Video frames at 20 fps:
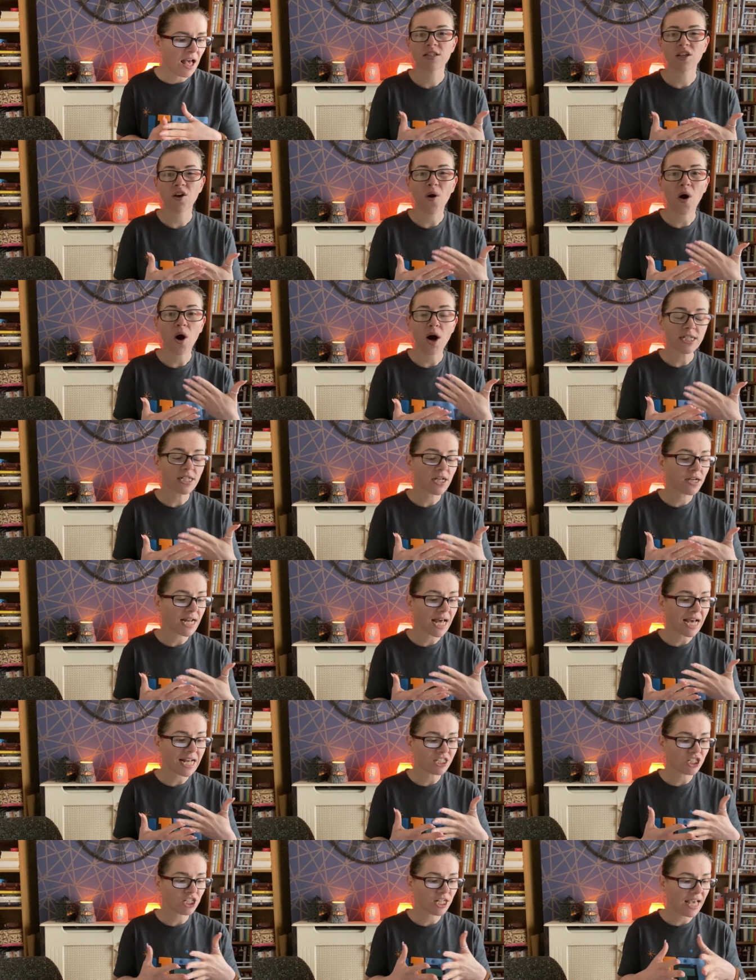So I don't
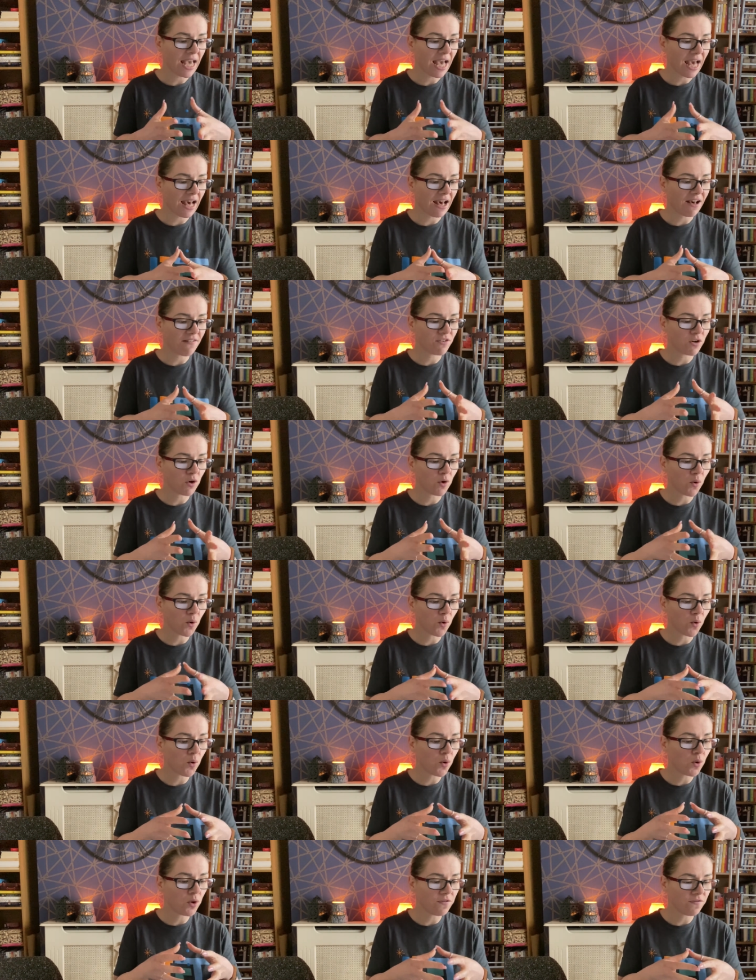actually have
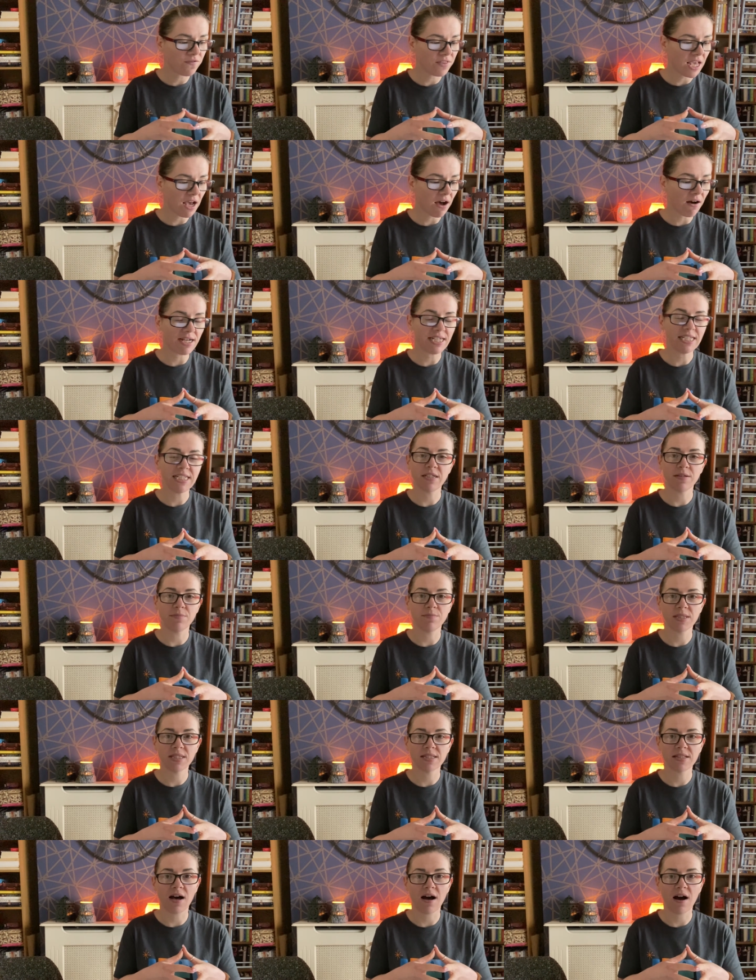all of the
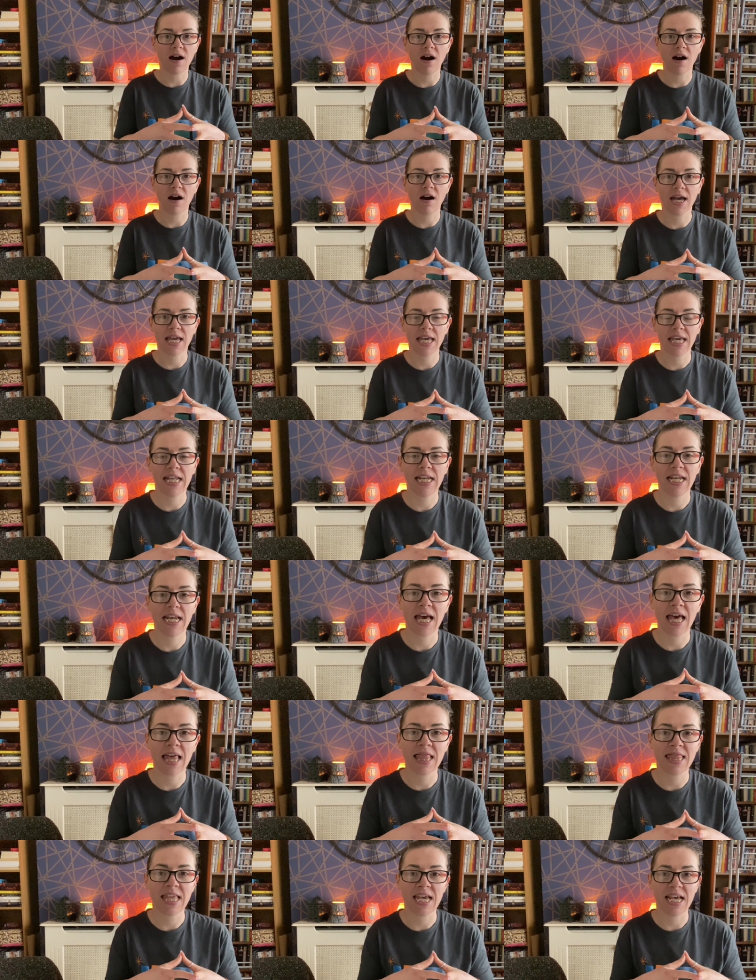items that are in
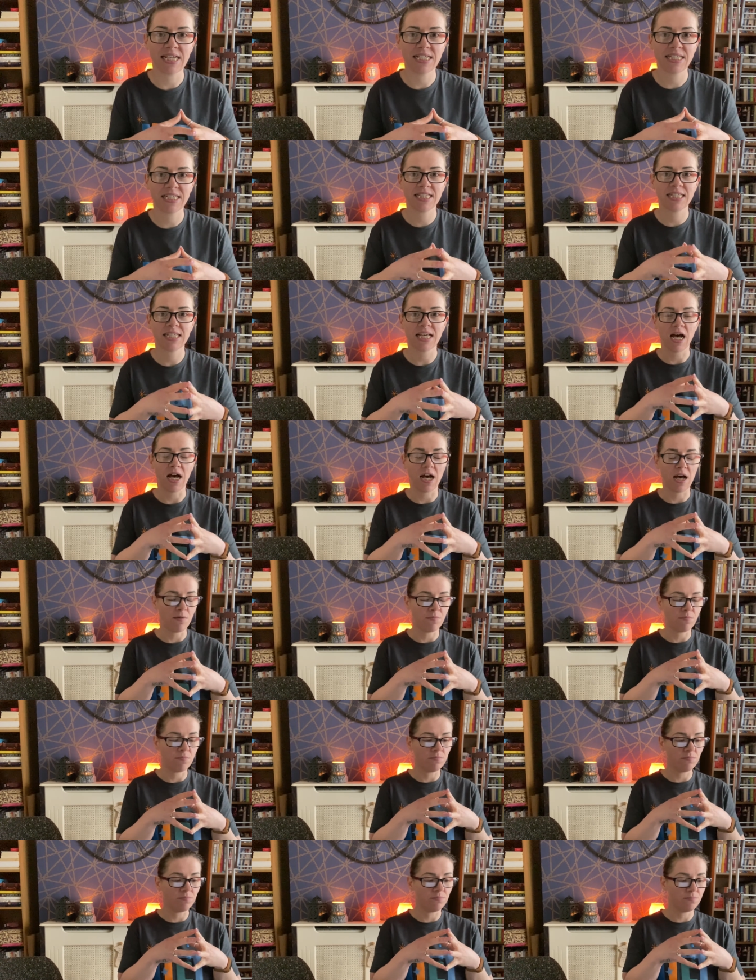this
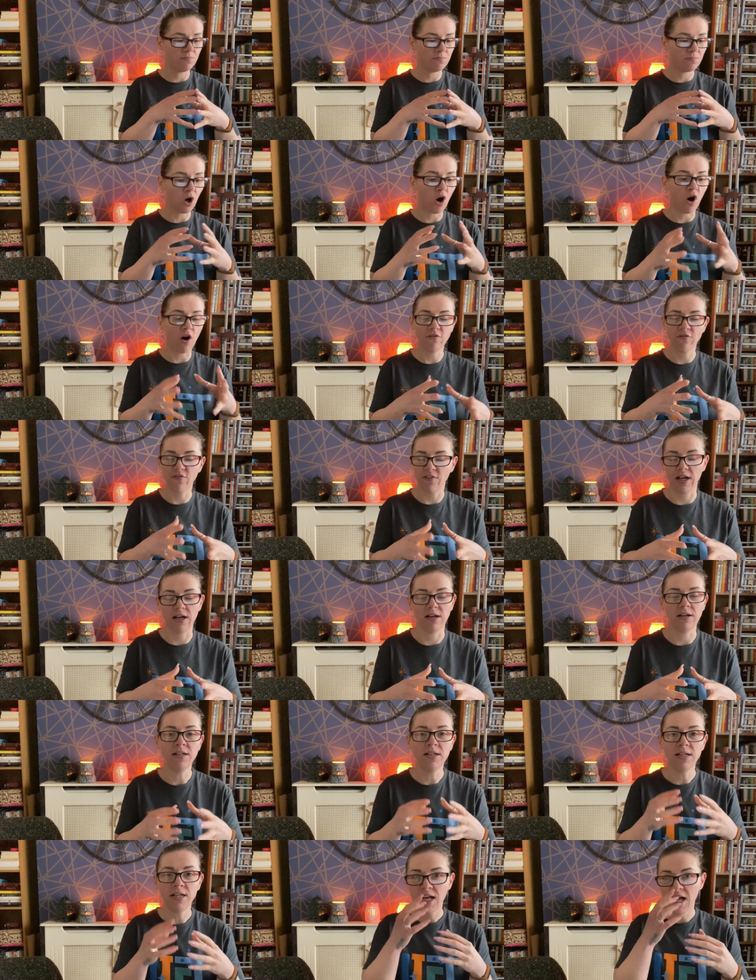offer
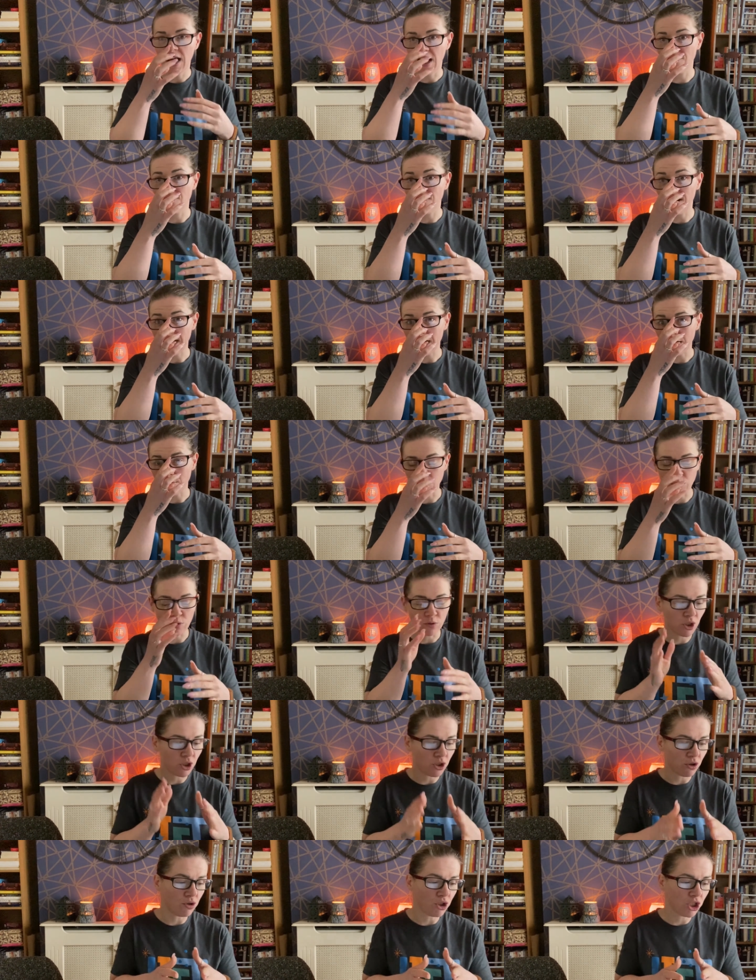available
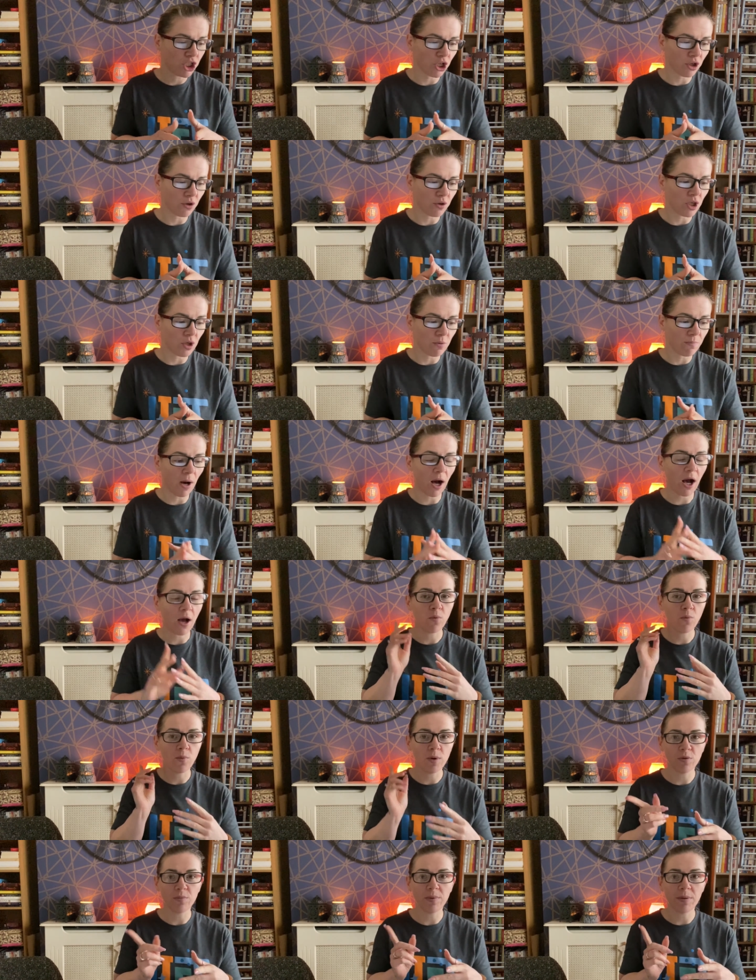to show you, but I
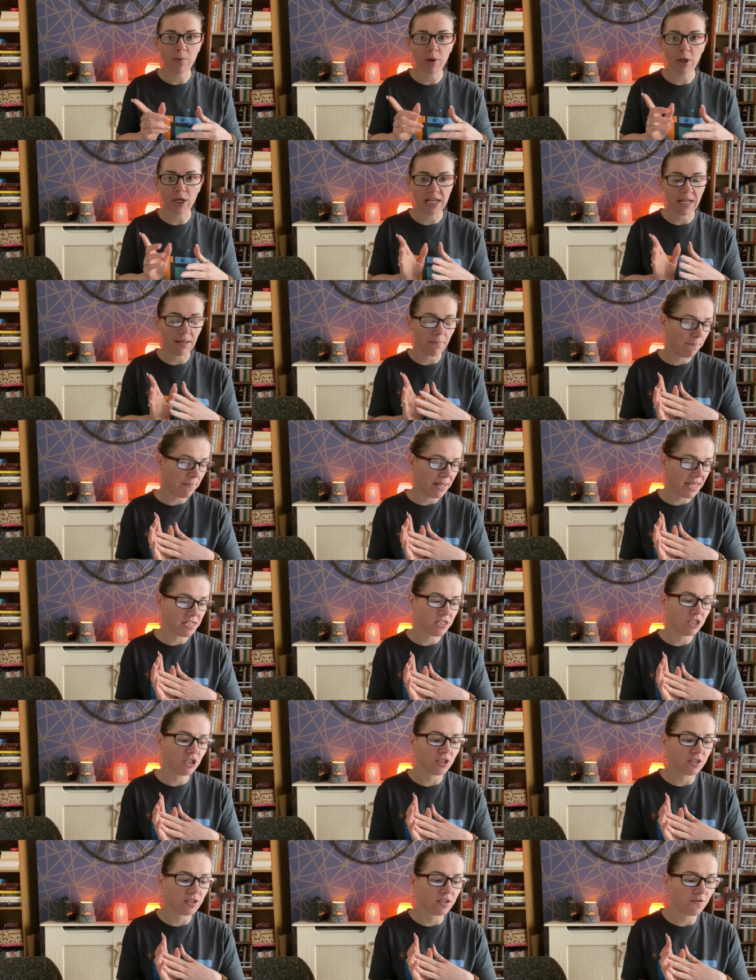will be putting in
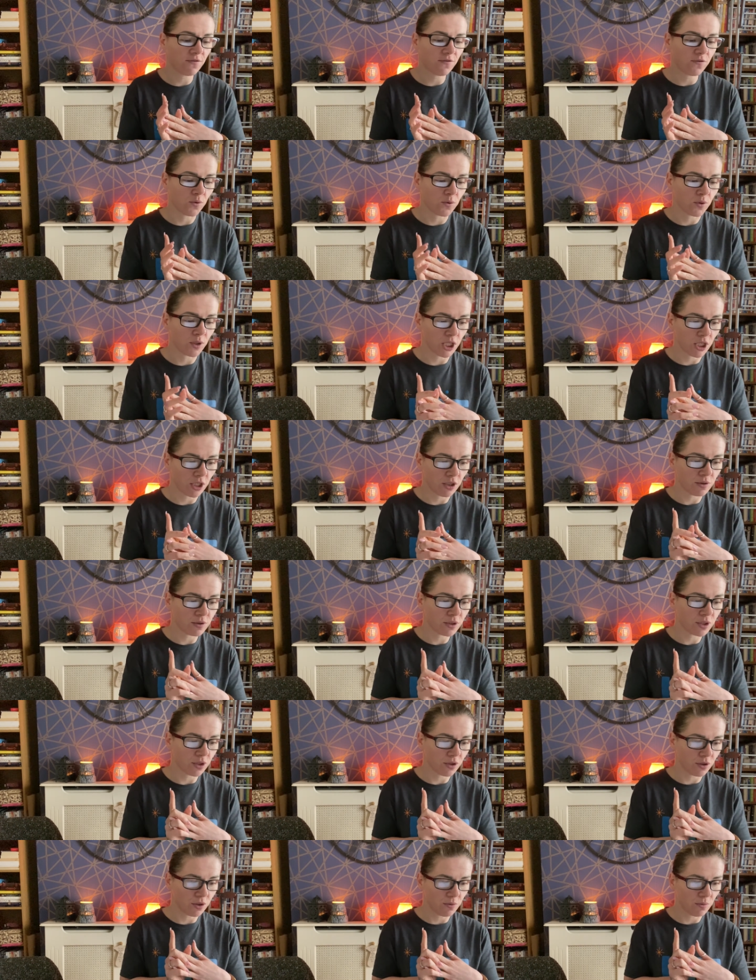pictures for you
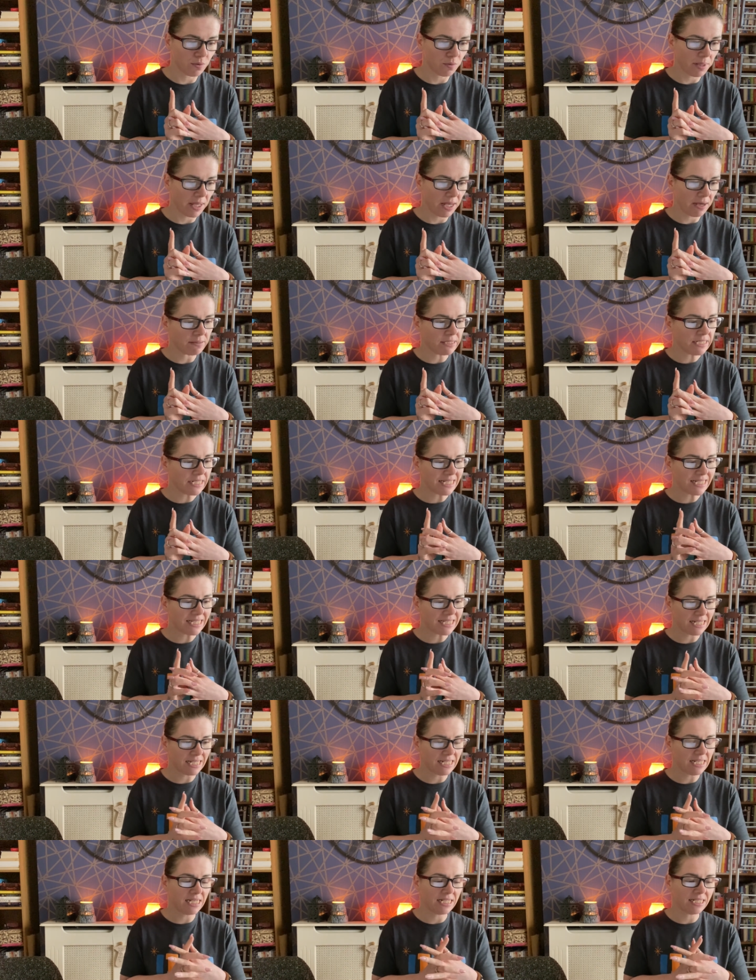so you will be able to
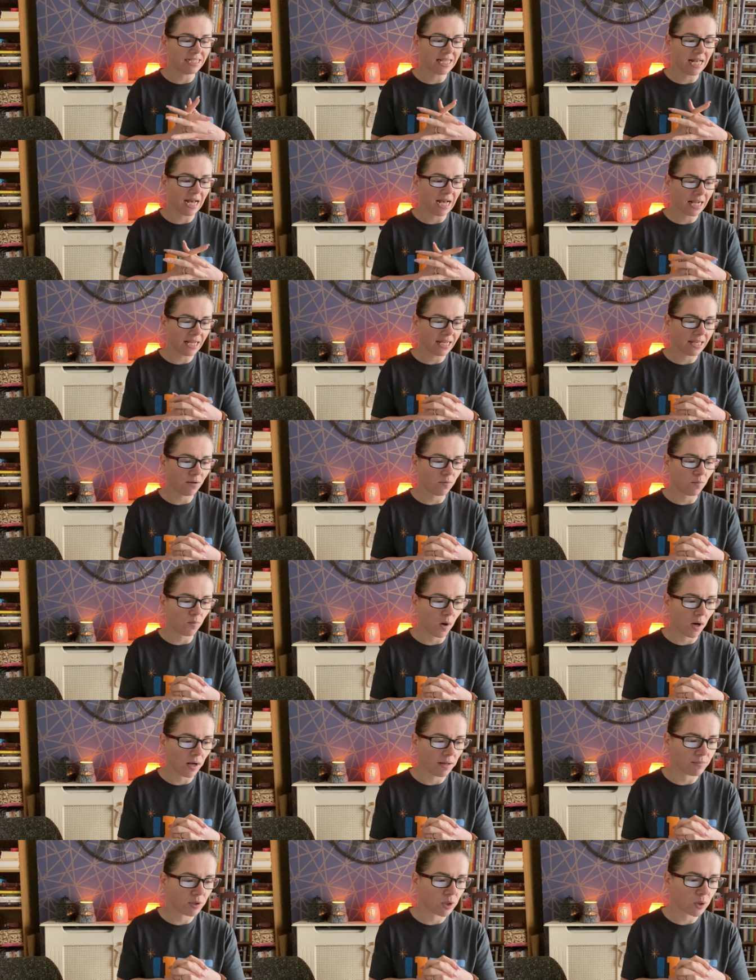see exactly
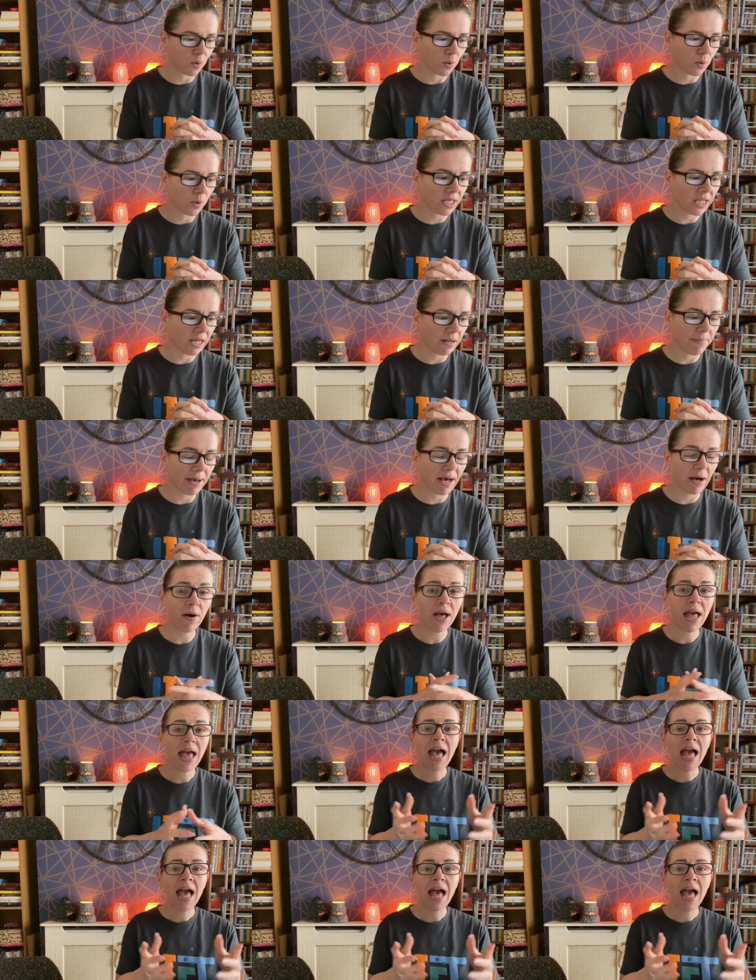what I'm talking about,